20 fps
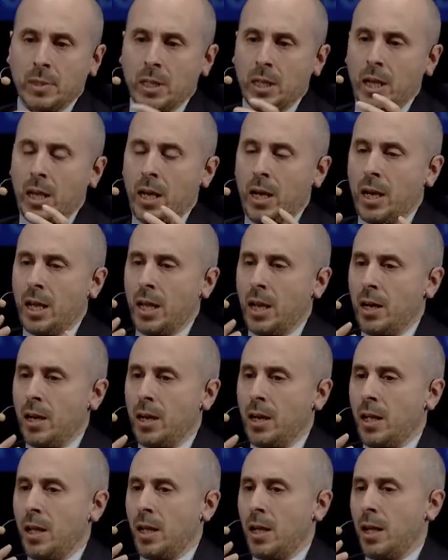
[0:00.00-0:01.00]
And
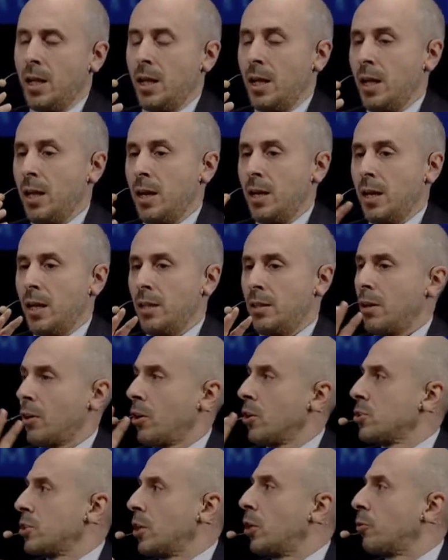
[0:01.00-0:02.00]
they're going
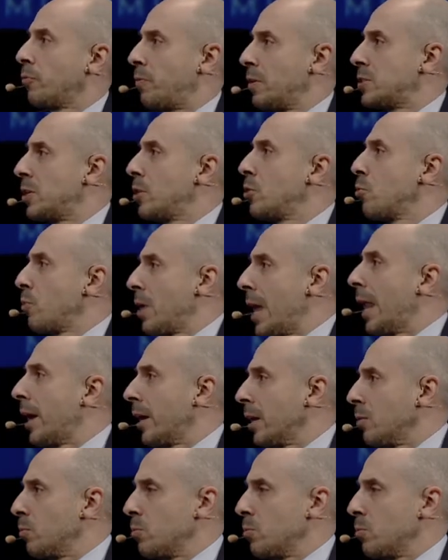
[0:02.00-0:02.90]
to start to face a new reality,